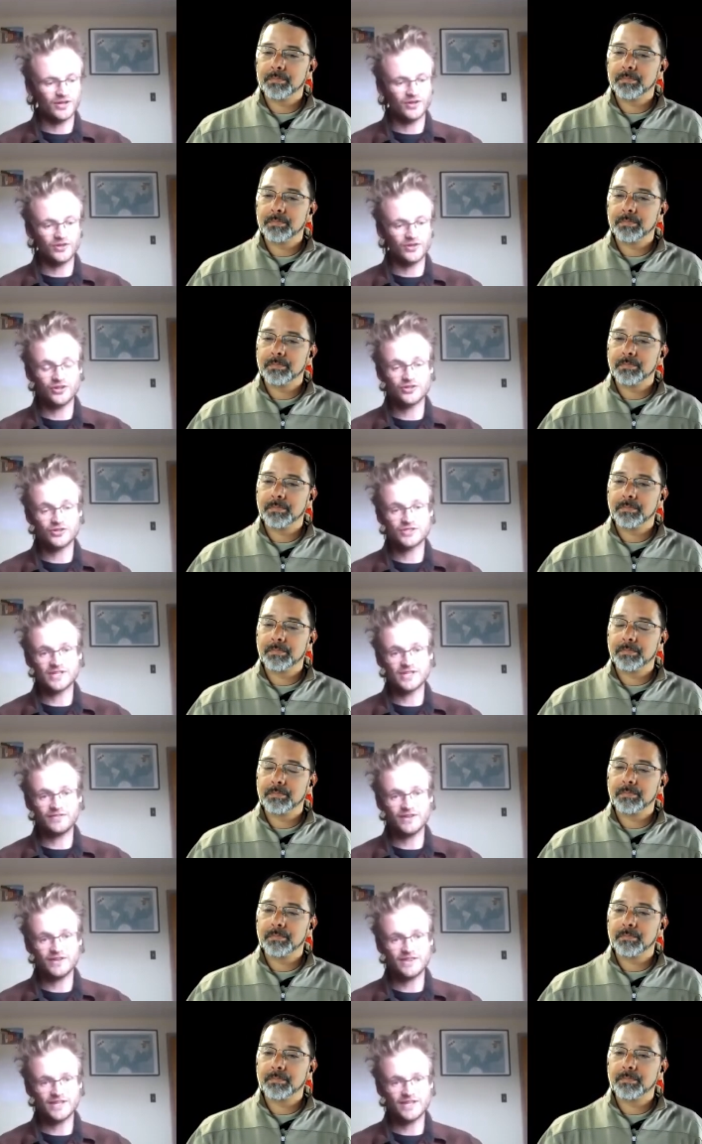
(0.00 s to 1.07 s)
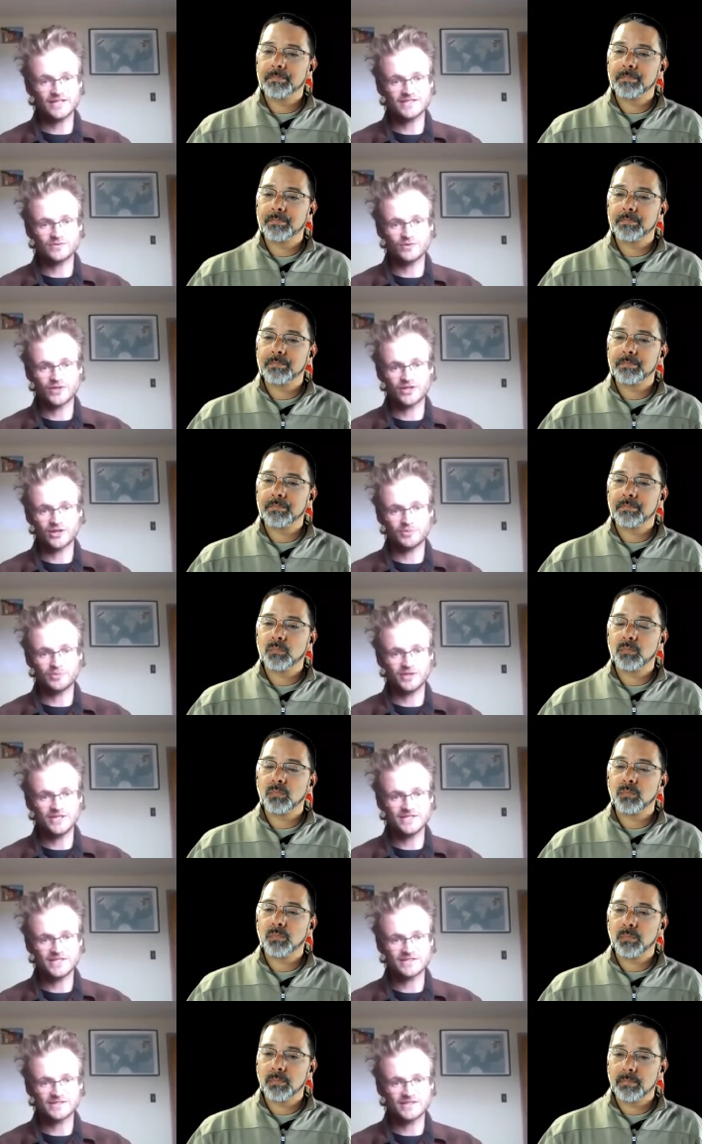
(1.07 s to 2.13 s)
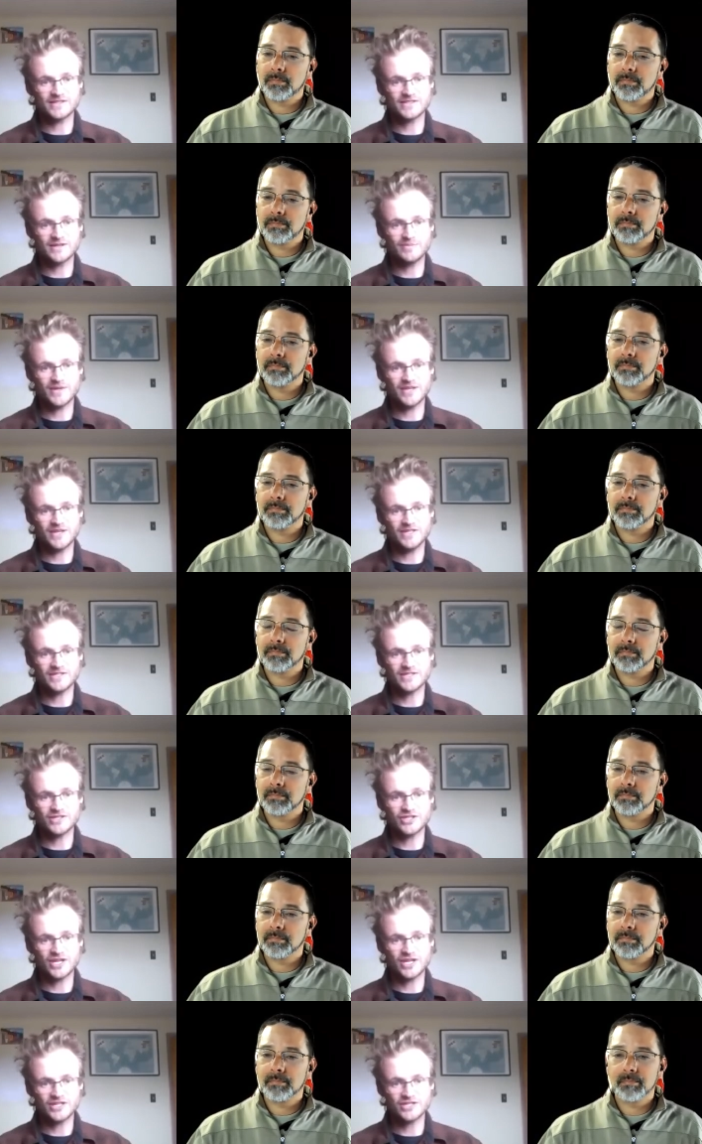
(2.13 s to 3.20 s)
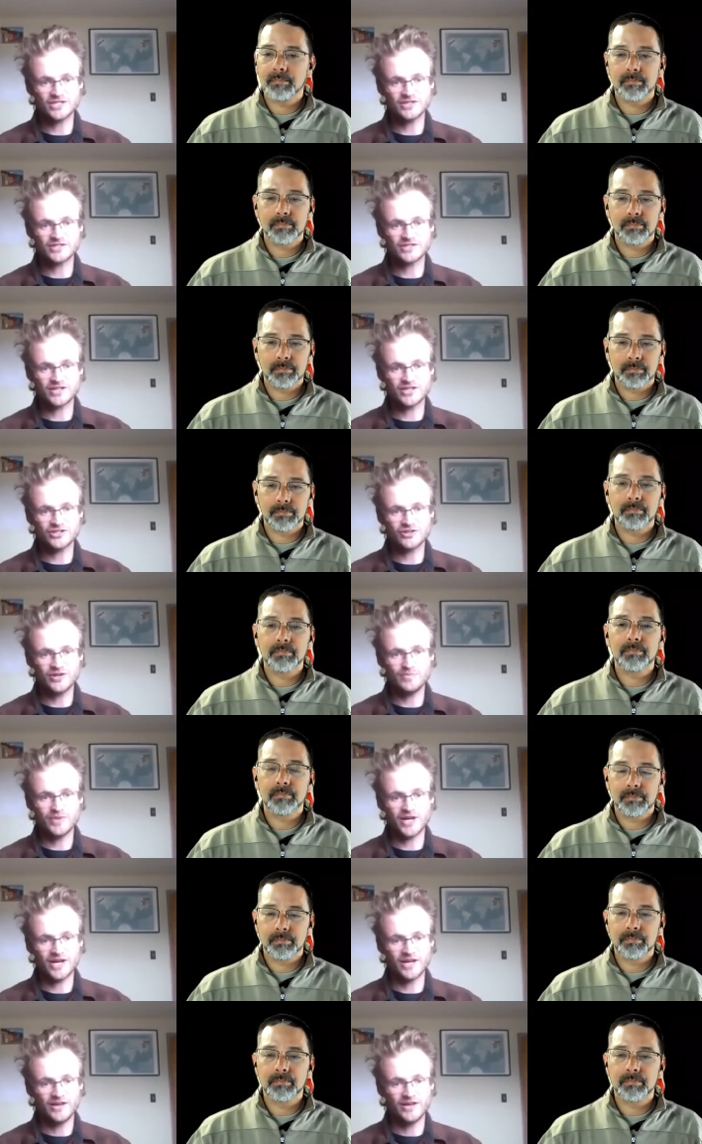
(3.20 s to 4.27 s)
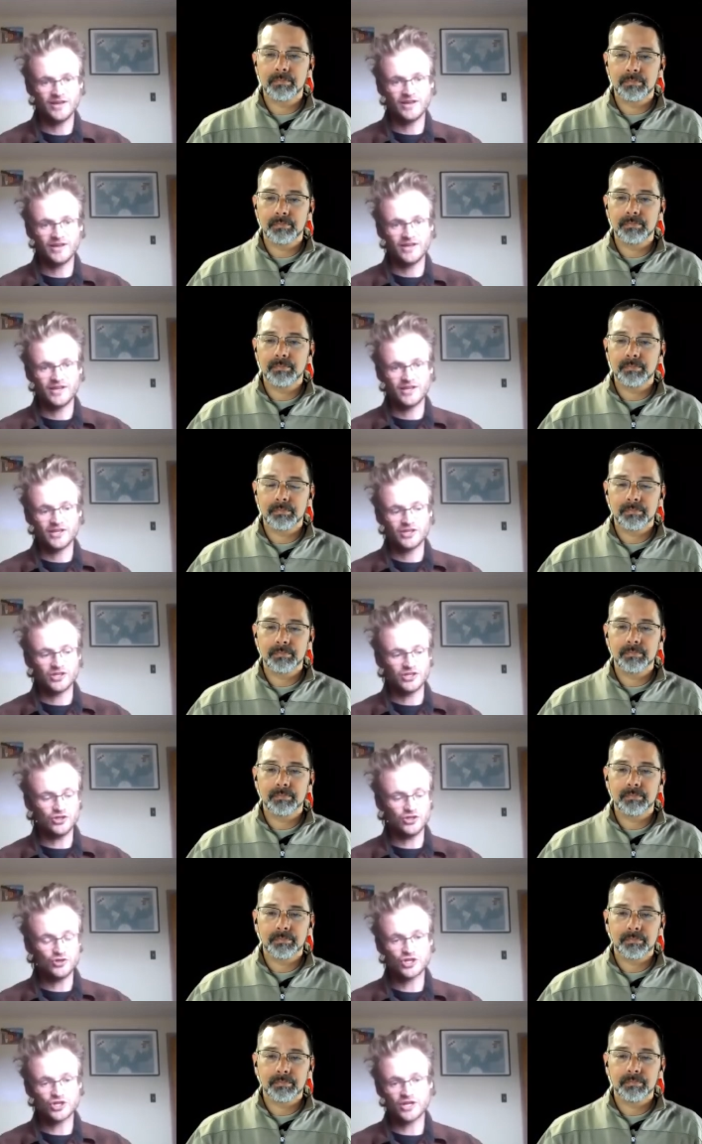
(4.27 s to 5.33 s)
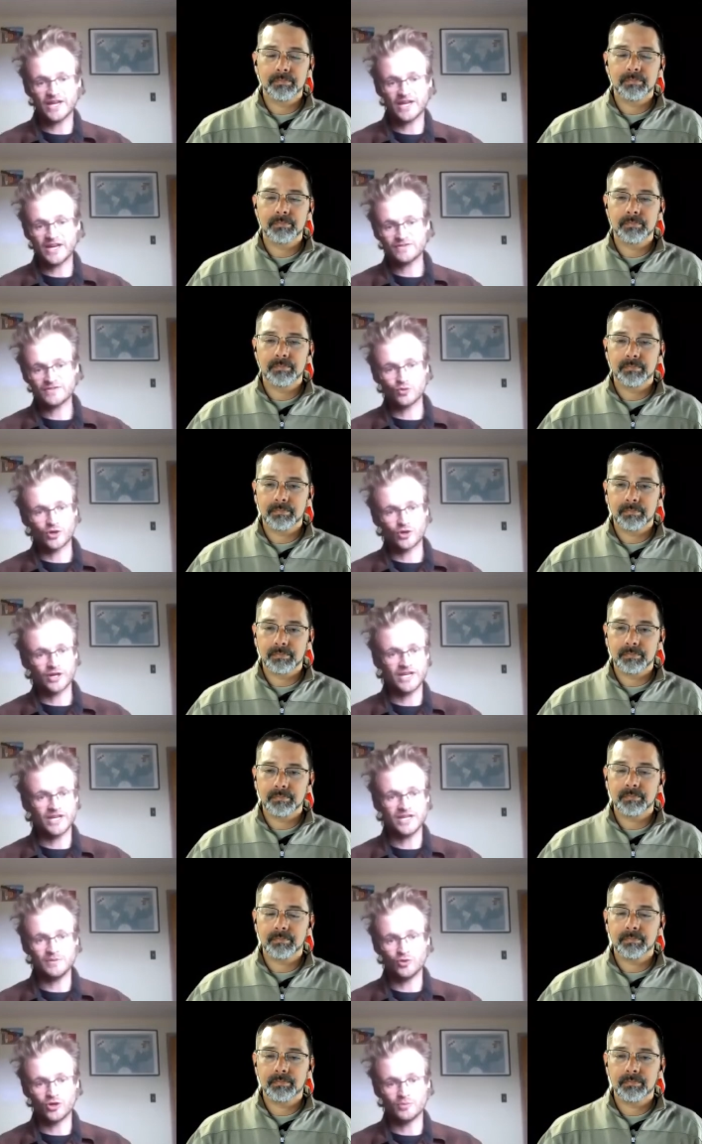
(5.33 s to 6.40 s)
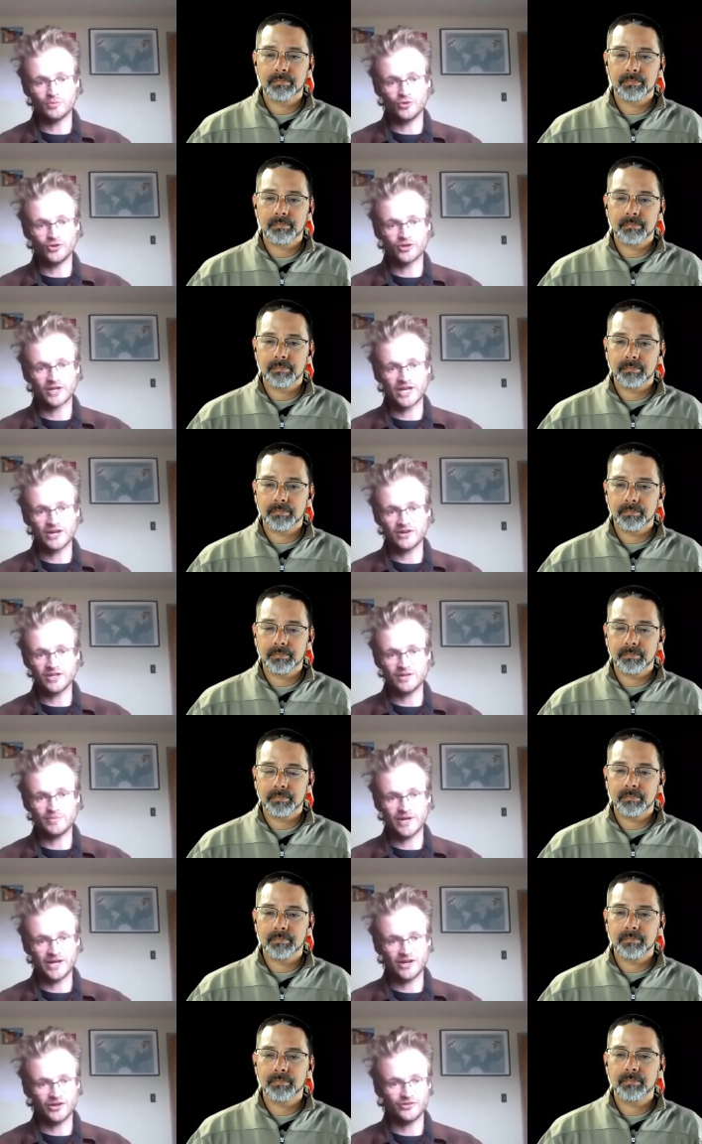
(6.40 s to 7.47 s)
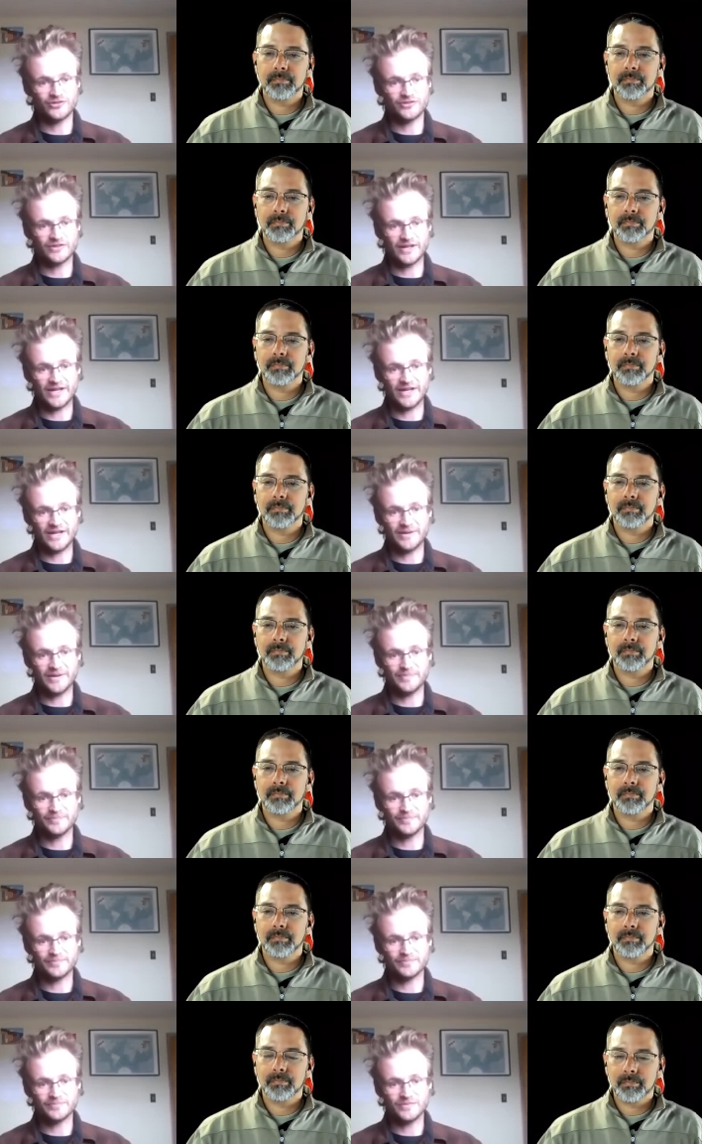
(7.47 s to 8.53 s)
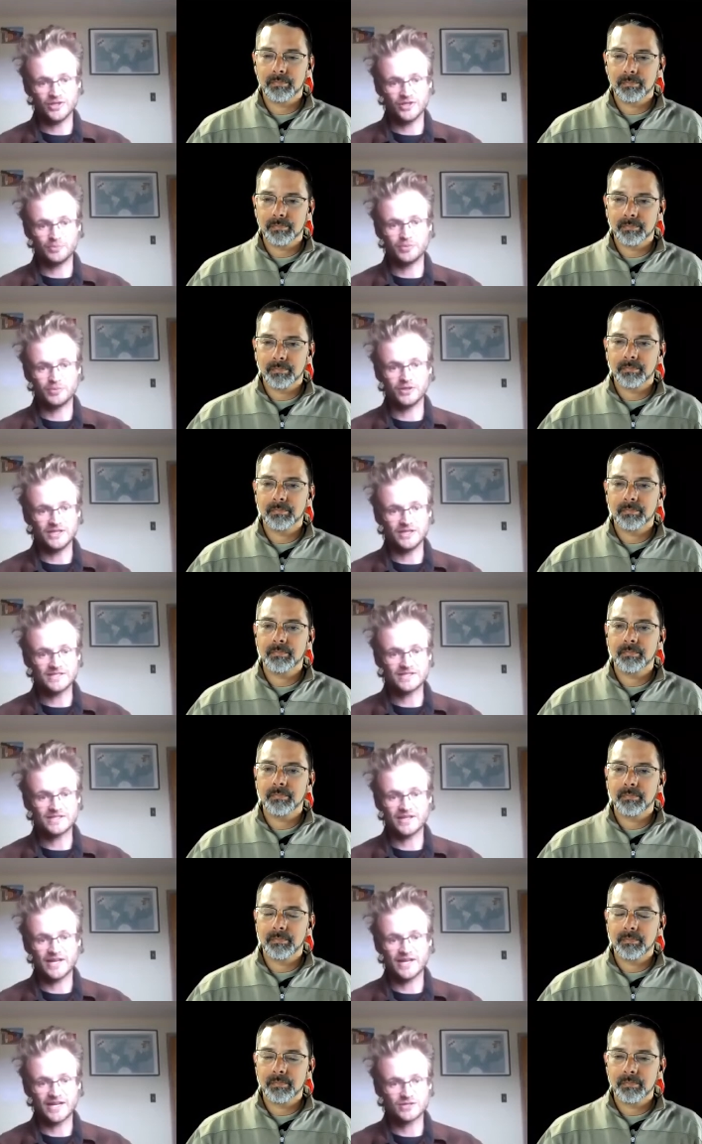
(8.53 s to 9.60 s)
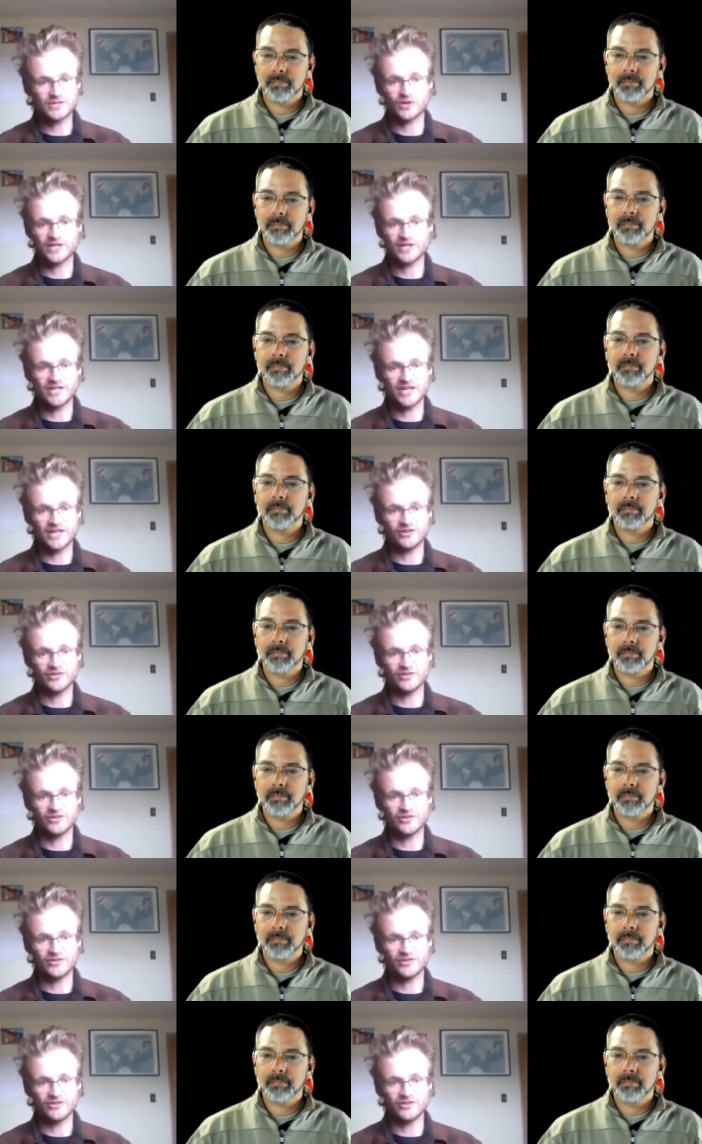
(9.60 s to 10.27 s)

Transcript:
Speaker 1: there's definitely things with our policing system that needs to change in this country, but you shouldn't have to worry anymore in Boulder County about, um, you know, police and ICE working together.